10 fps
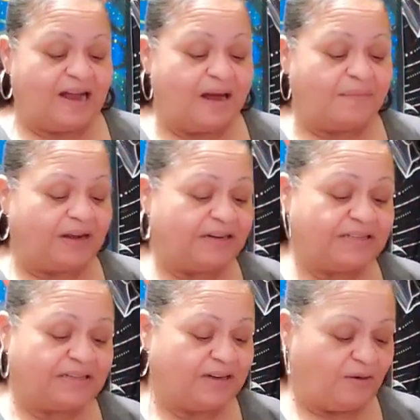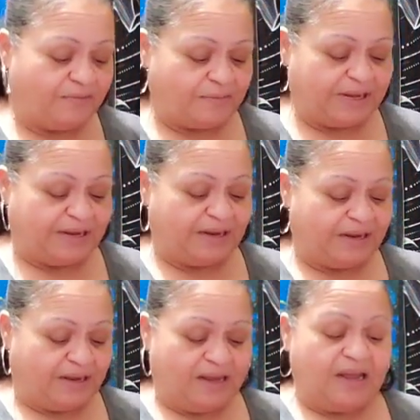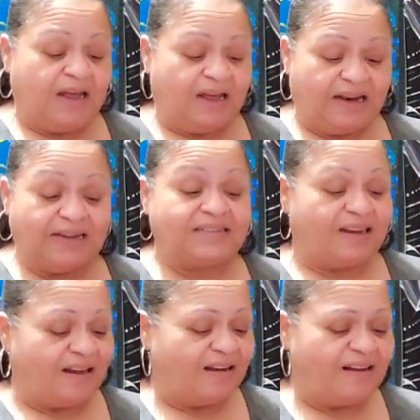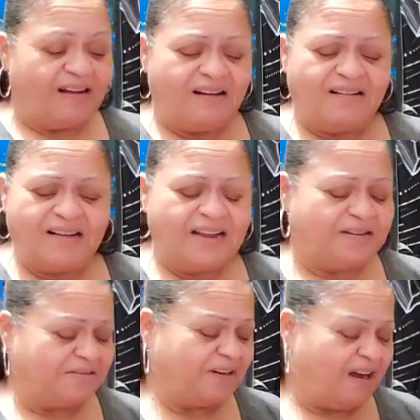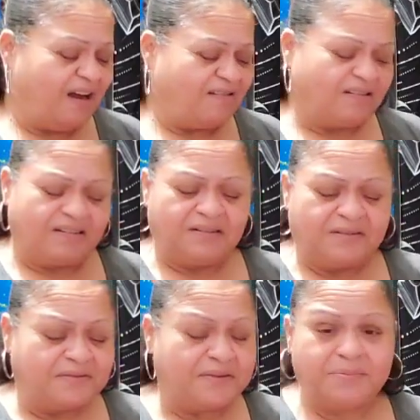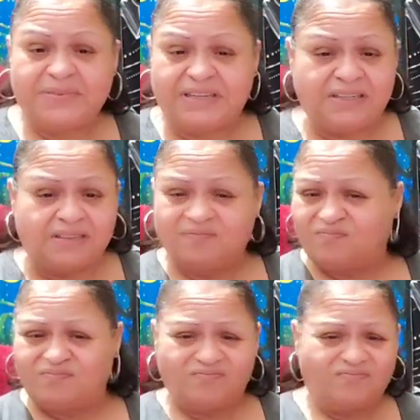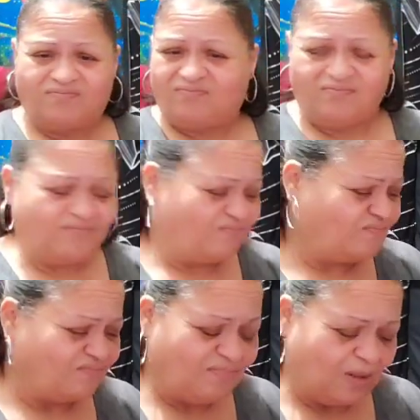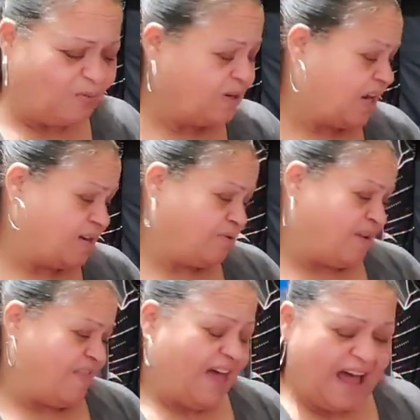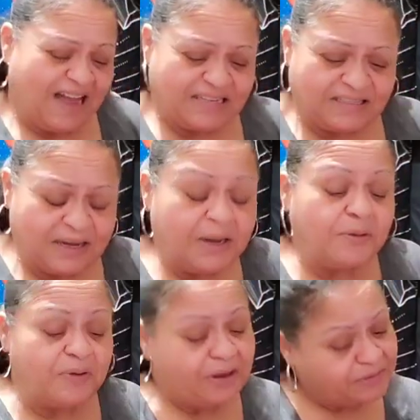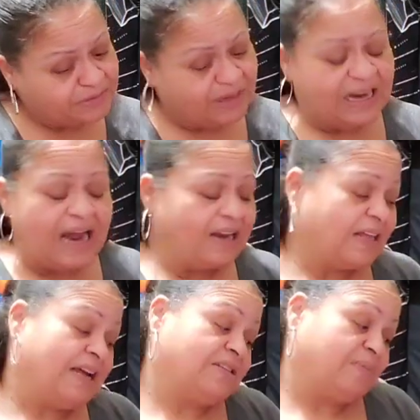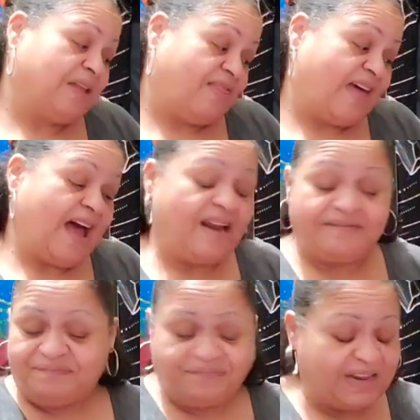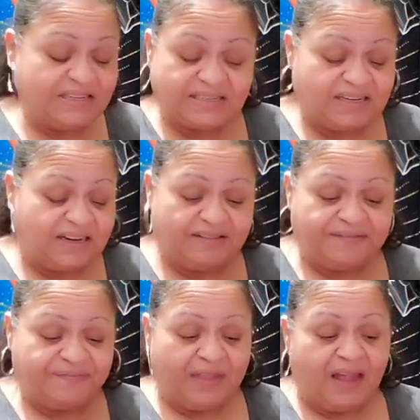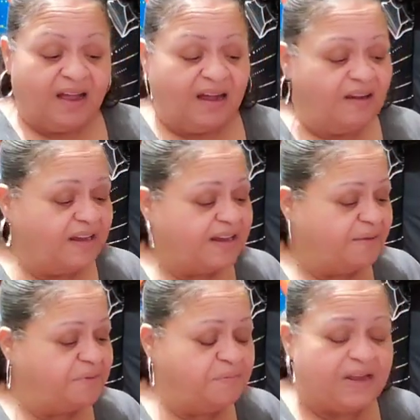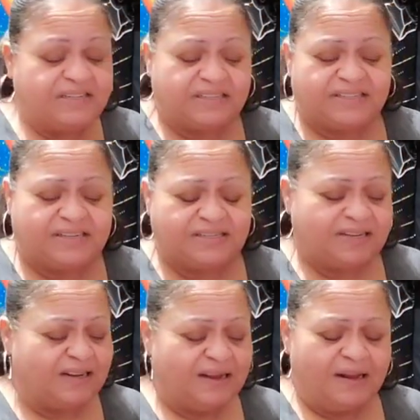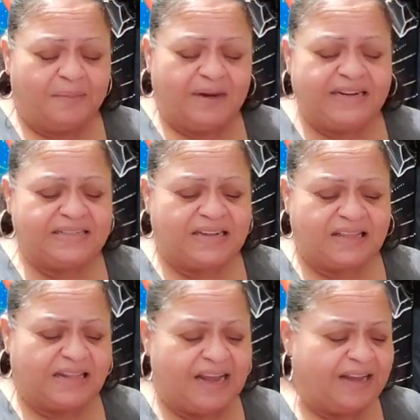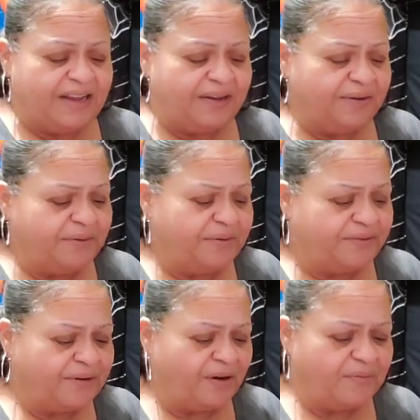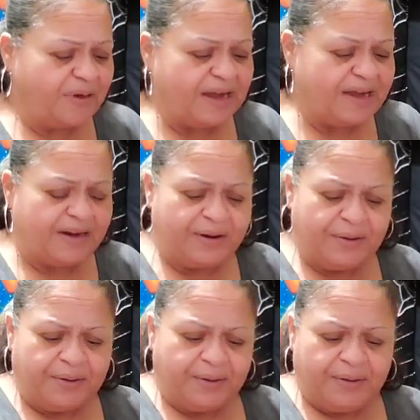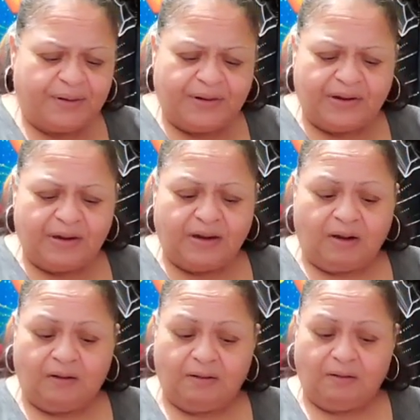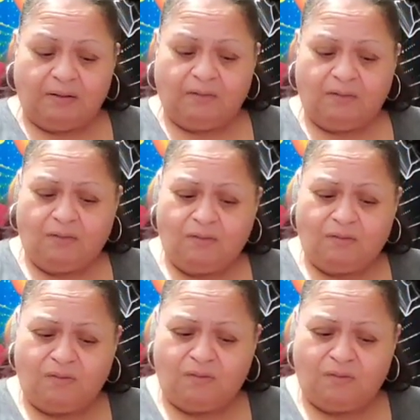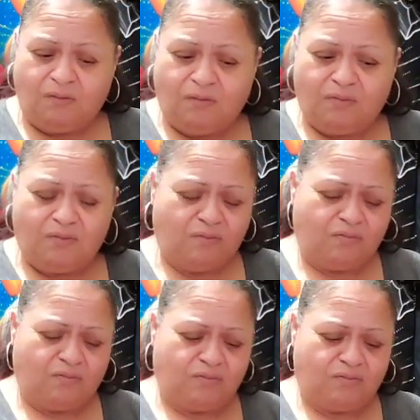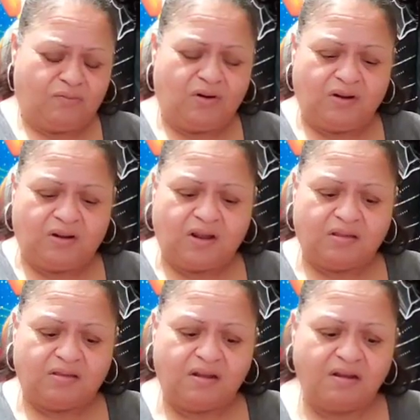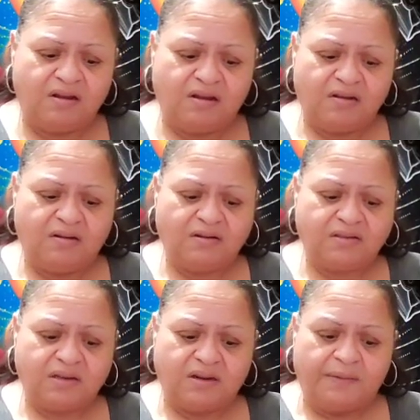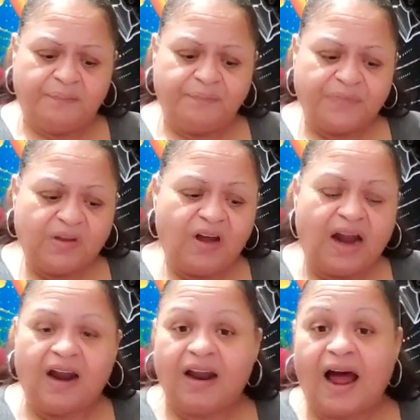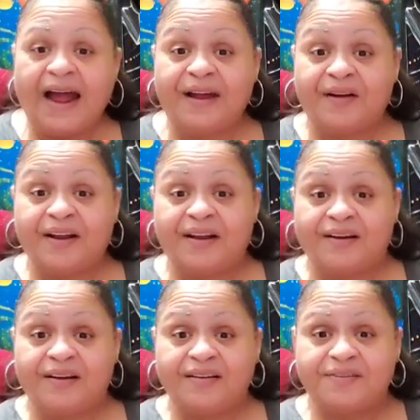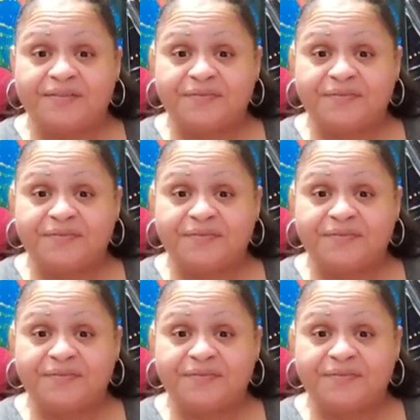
How about it's a no for me? And it's a oh hell no for me. Mm -mm. We're not doing that. We're going to do a lot of things, but that is a no. All right, give me messages, please, and thank you. All right. Oh, look at this. You got a liar here.